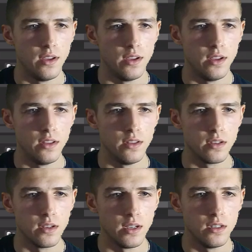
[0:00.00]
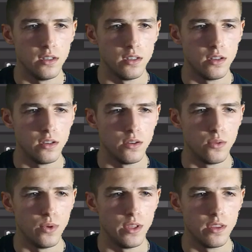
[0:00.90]
and connect it
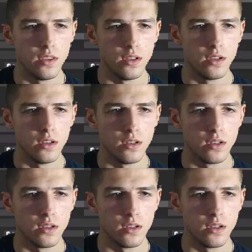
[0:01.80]
with the